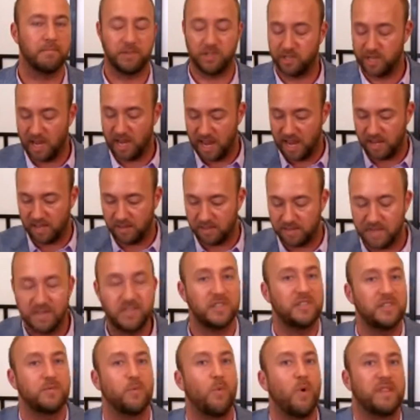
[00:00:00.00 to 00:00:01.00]
saying this
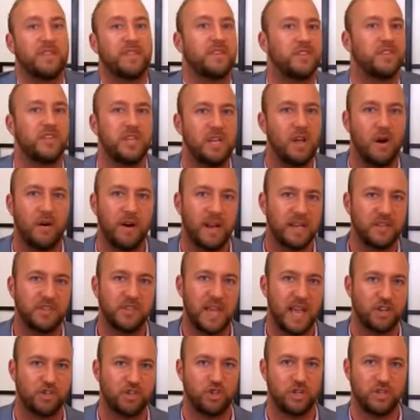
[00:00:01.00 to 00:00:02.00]
is what the TRS
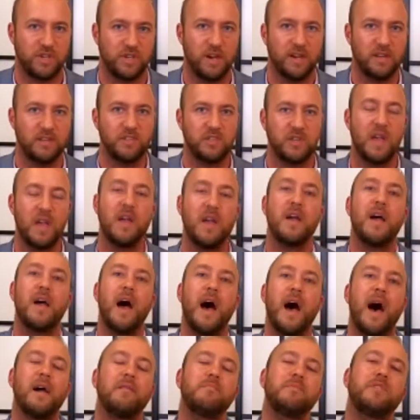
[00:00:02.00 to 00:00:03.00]
actually does.
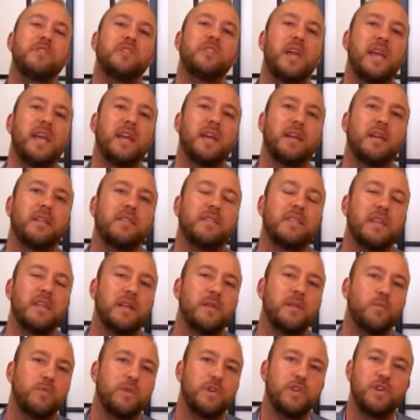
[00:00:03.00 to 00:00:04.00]
I'm saying
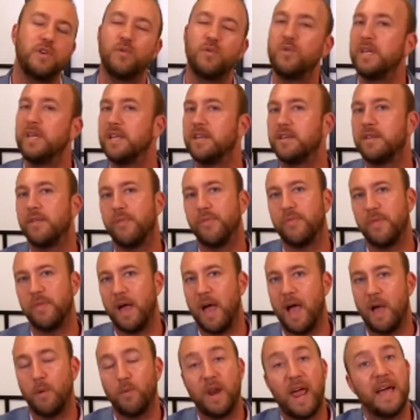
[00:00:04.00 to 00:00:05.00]
that you need to,
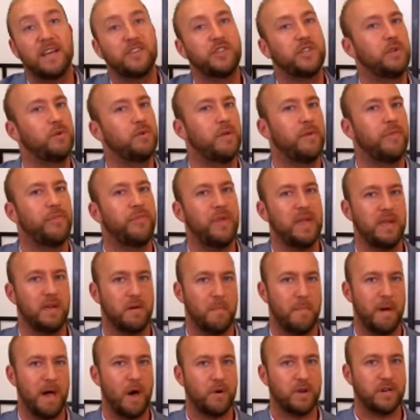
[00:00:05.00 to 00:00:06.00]
I would ask you to think
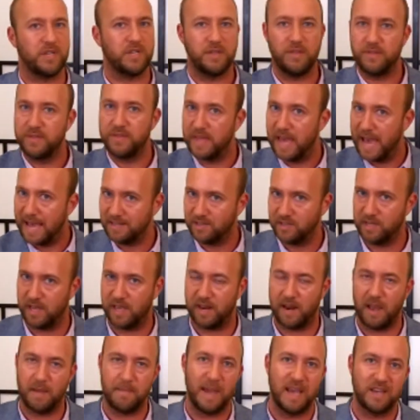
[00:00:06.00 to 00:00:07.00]
about it. That's it.
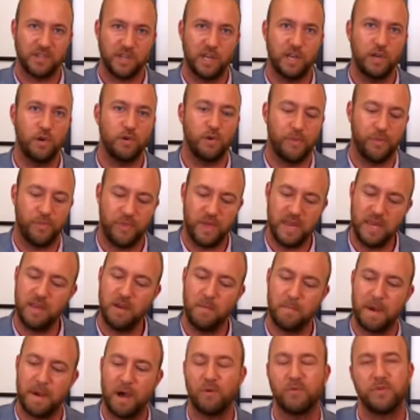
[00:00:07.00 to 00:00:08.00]
I'm asking you to think
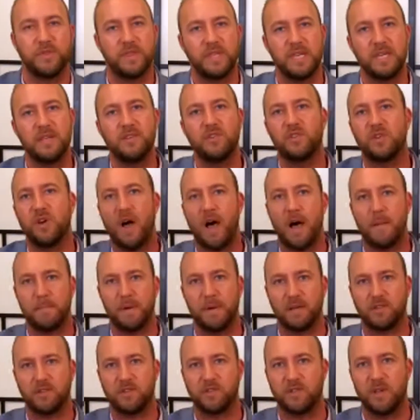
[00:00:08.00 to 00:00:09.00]
about these
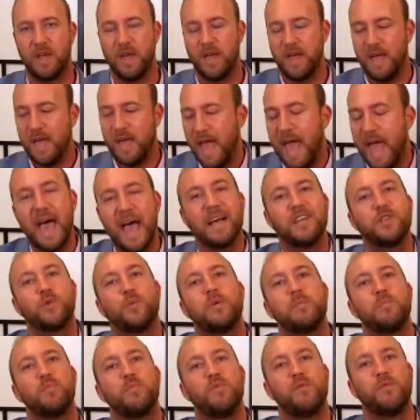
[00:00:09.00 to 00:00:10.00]
topics as
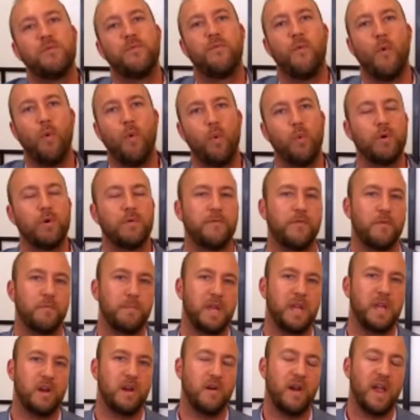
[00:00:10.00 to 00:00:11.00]
we move forward from
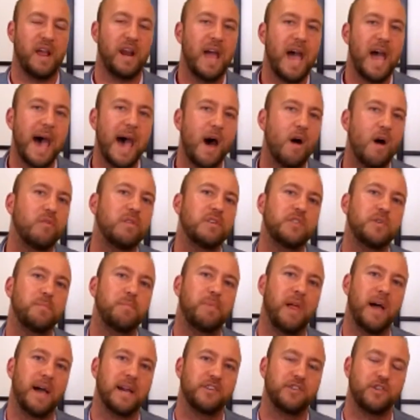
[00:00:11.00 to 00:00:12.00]
here and how this
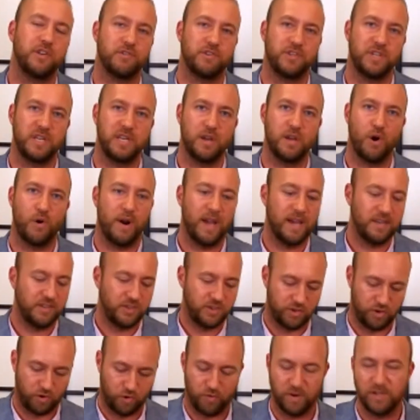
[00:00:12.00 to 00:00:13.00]
applies to your TRS,
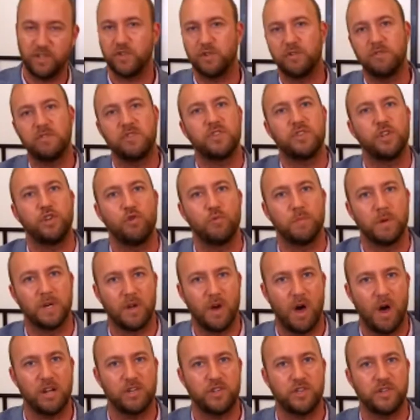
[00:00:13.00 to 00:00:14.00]
to crystals, to human
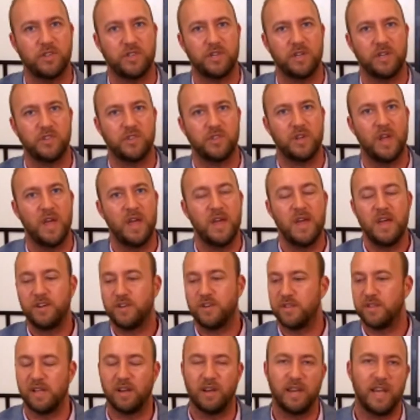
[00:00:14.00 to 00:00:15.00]
consciousness,
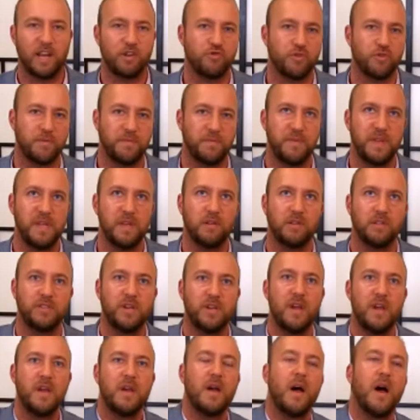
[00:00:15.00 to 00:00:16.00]
to the electric field.
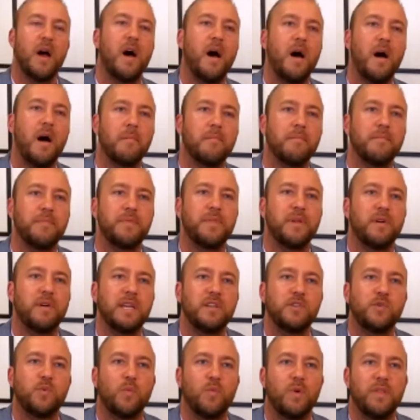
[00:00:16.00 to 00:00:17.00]
There
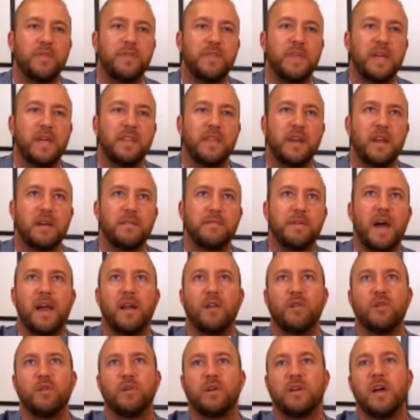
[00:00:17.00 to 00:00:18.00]
is one thing that I've got to
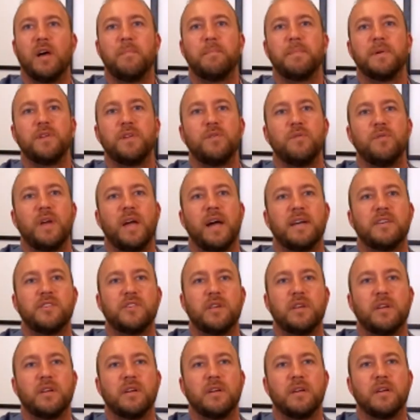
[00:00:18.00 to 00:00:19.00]
look up, and you guys
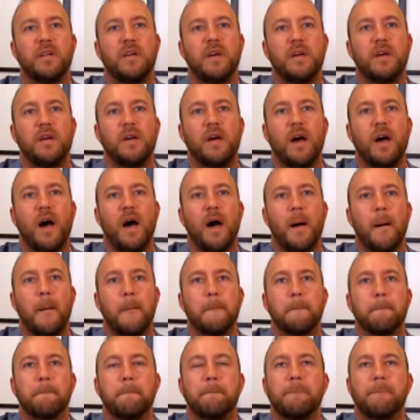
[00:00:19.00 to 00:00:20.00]
can,
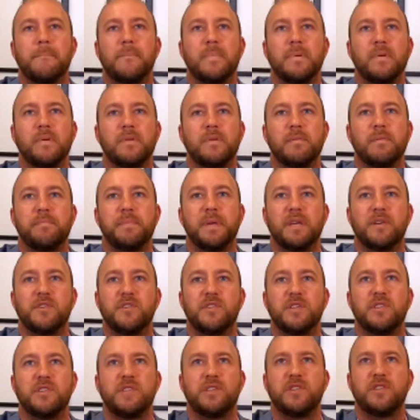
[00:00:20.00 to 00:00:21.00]
because
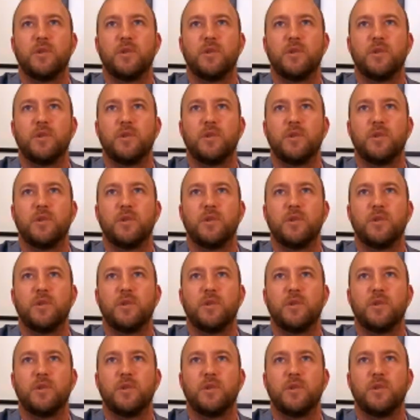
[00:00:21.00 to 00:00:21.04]
this is